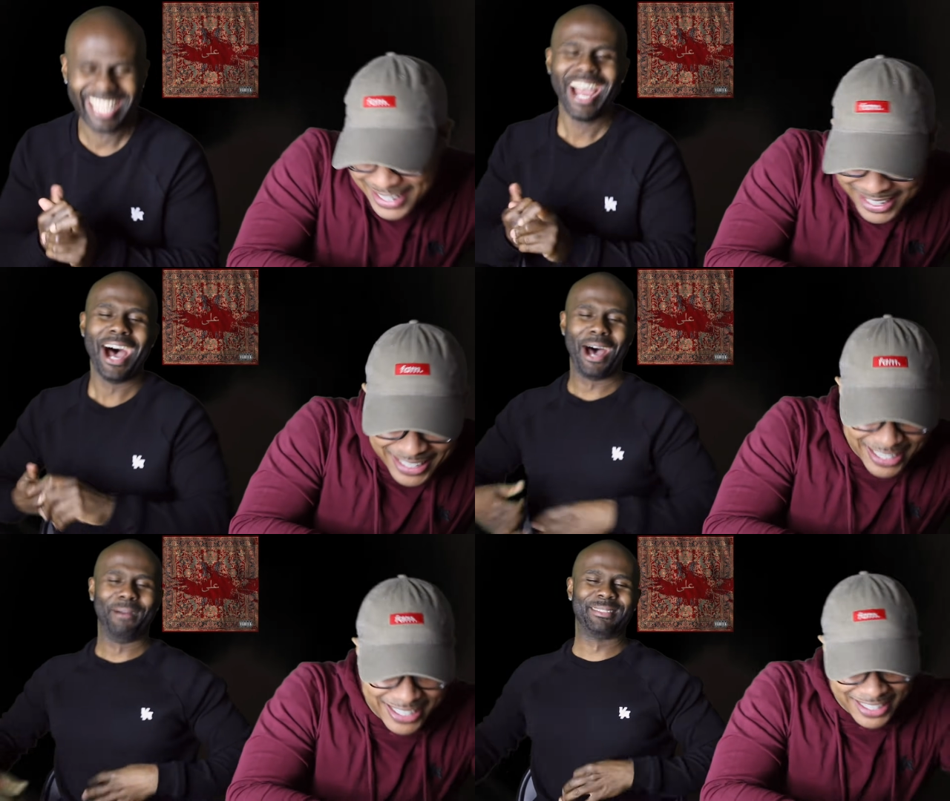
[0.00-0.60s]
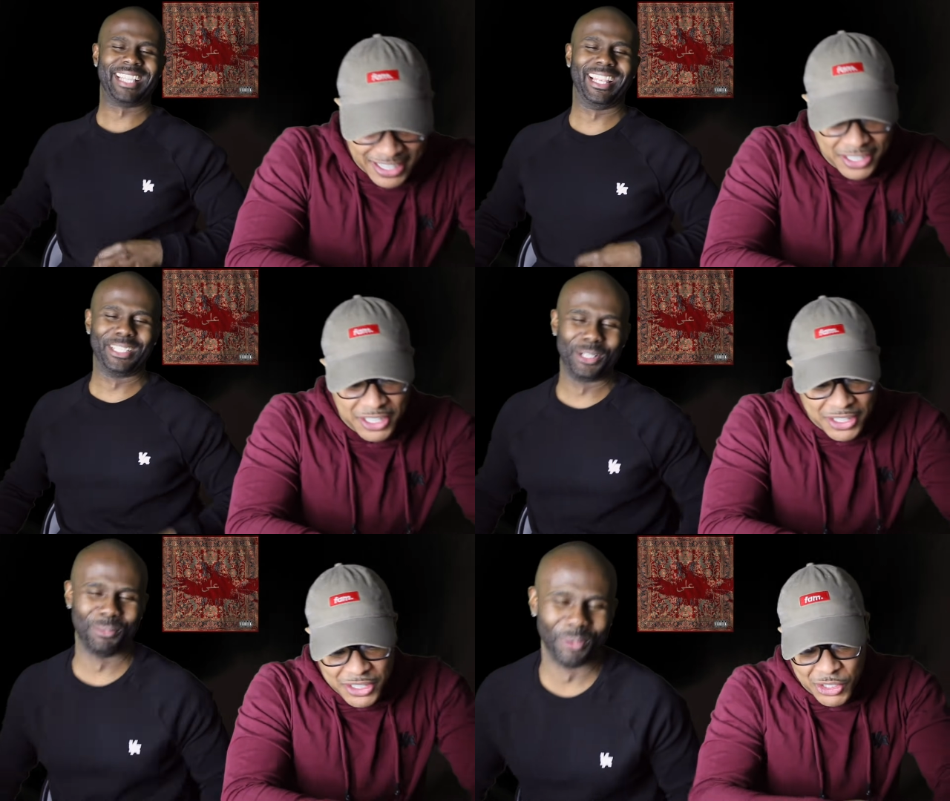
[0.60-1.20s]
Speaker 1: I'm
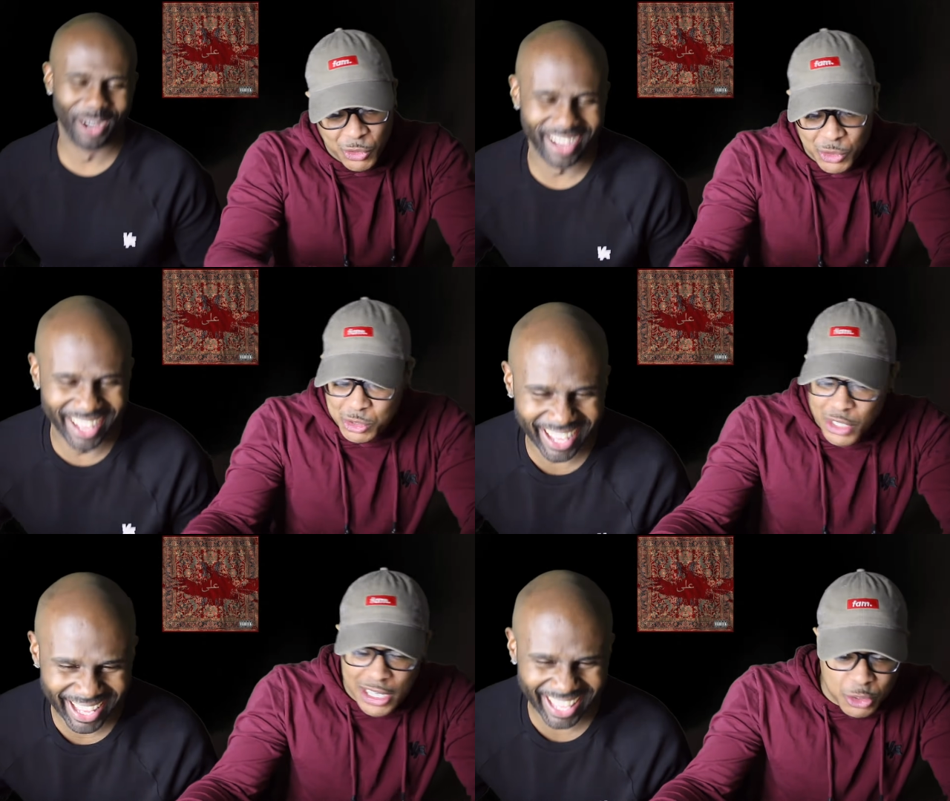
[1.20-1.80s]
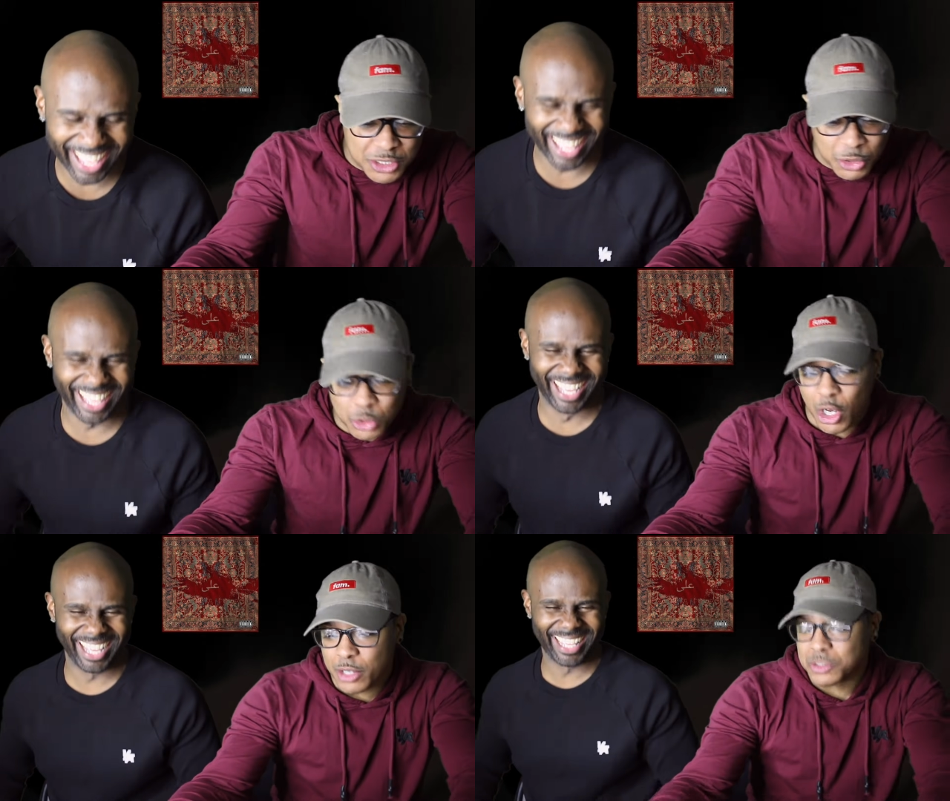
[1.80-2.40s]
telling you, boy. You tell, you,
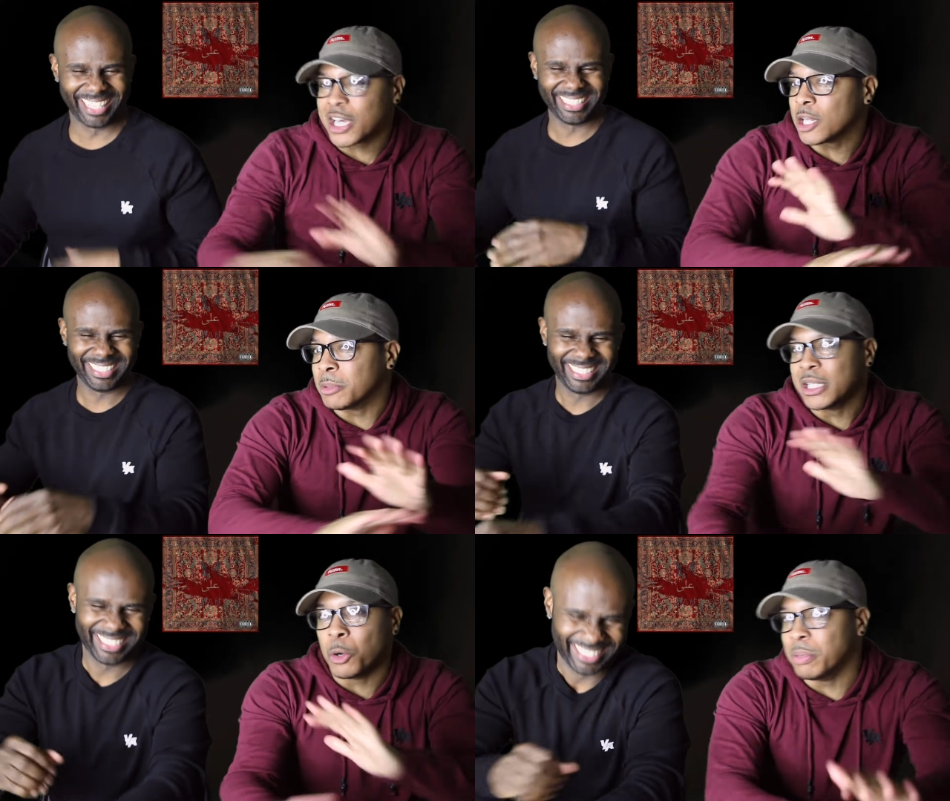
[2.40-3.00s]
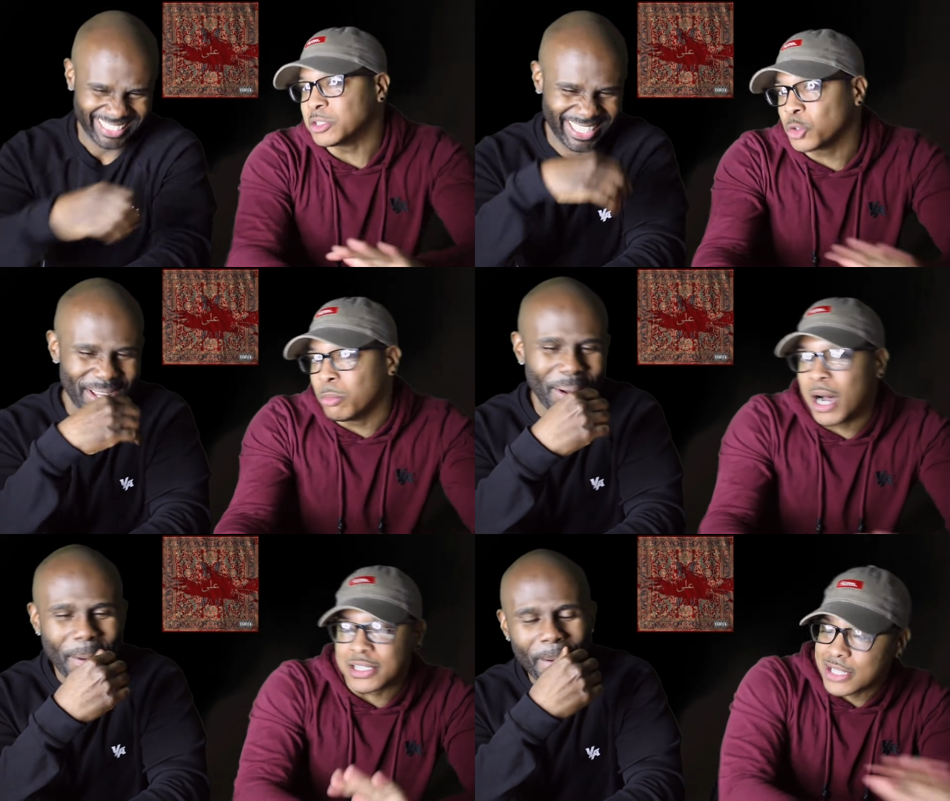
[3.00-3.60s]
tell, you tell him a little bit too
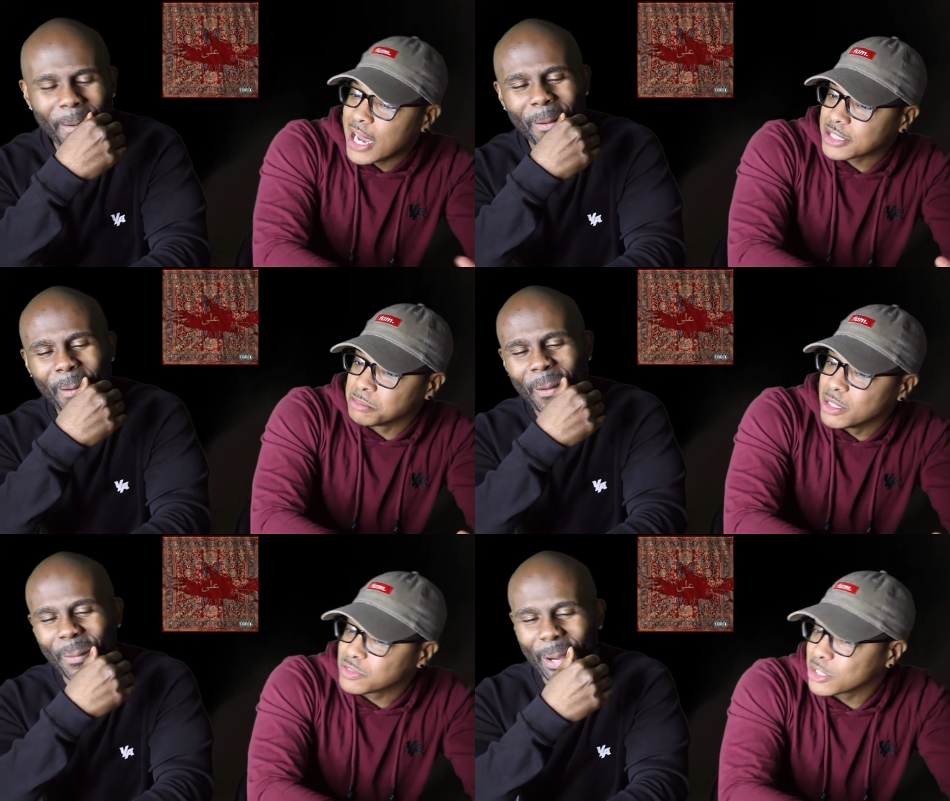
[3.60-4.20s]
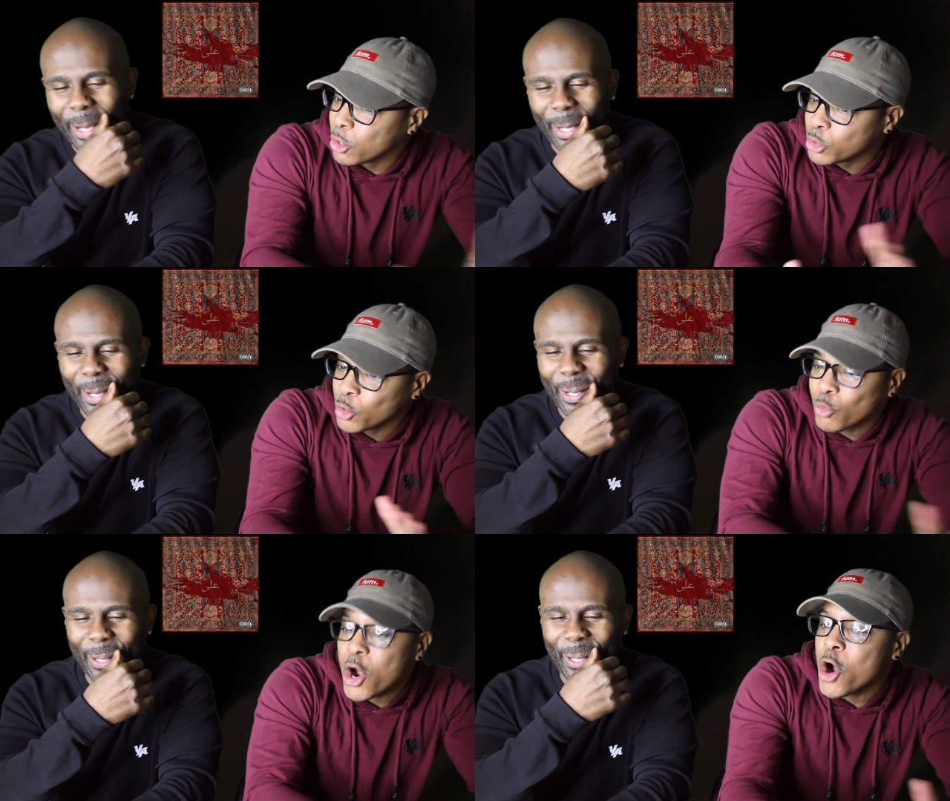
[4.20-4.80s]
much, locksmith. Slow
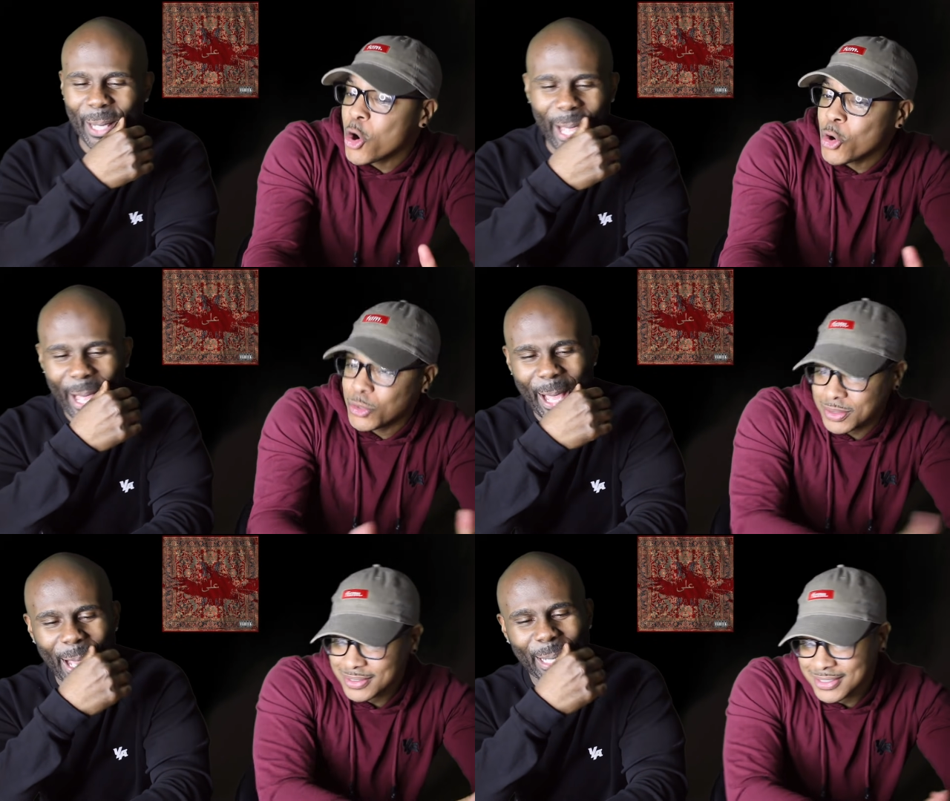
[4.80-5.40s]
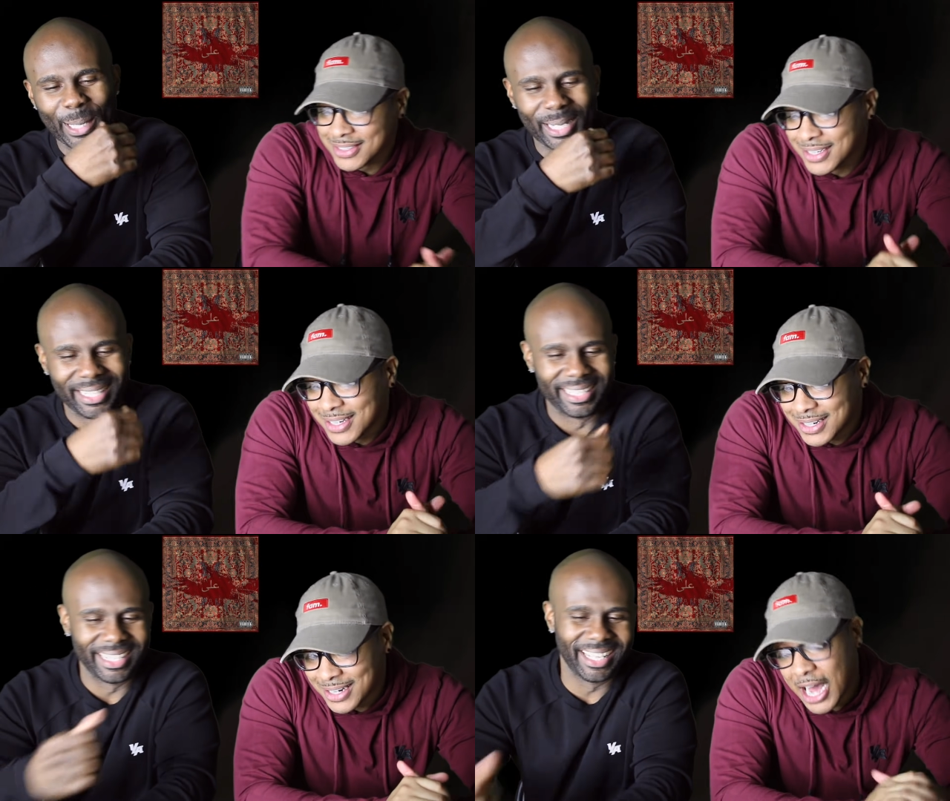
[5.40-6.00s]
your roll.
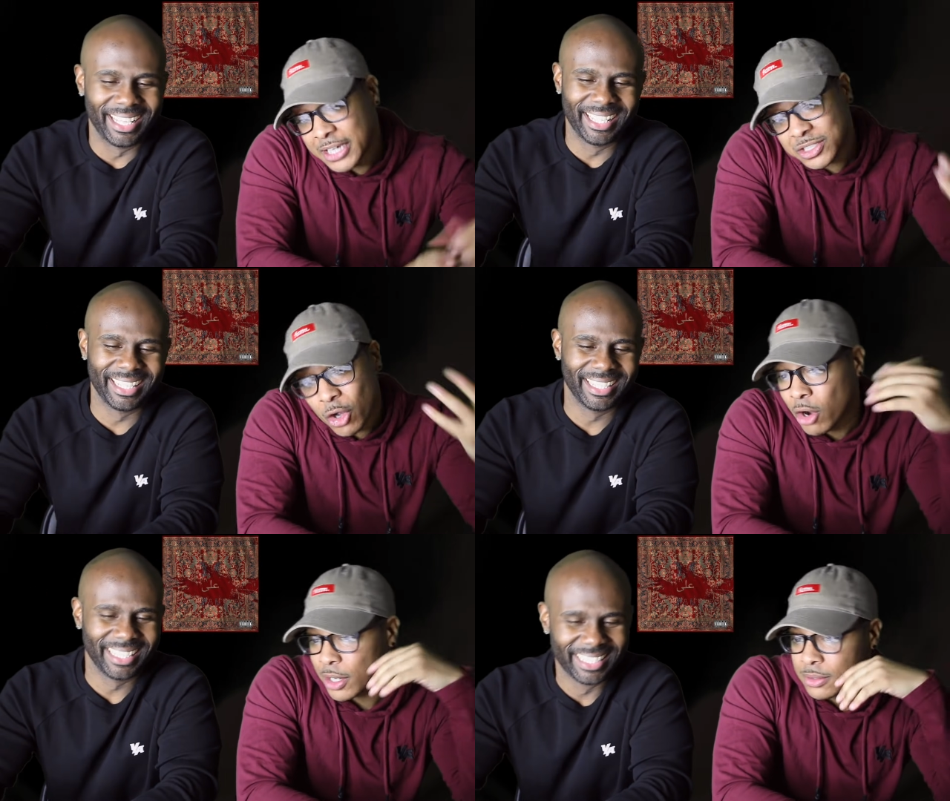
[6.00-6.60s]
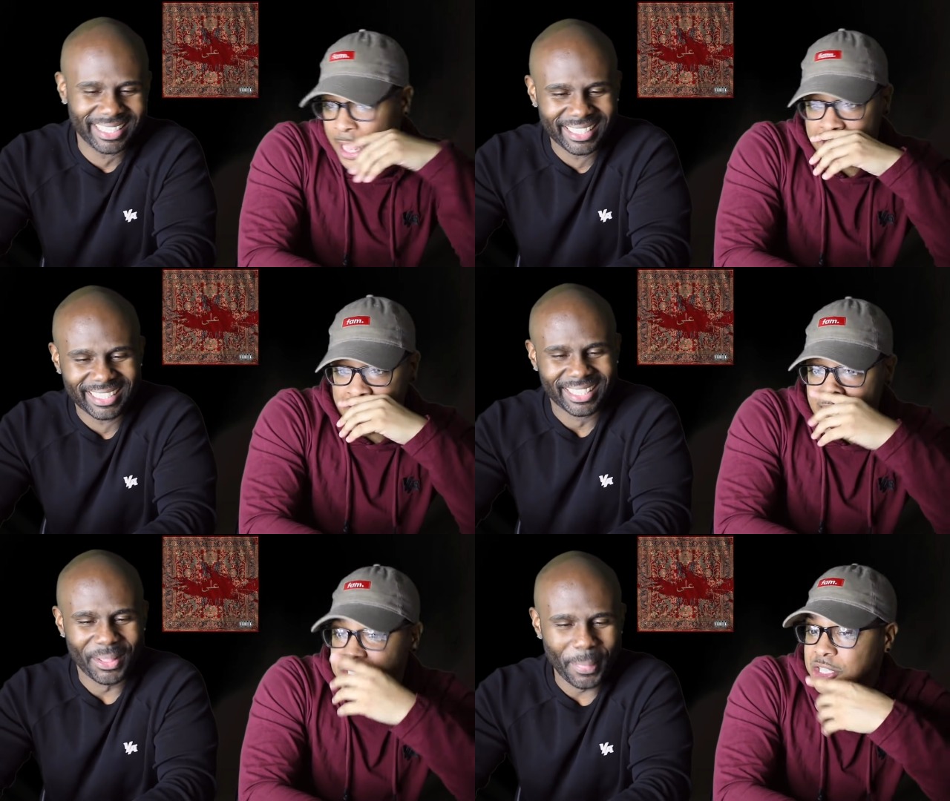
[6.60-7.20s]
Golly. Now he's talking as, as,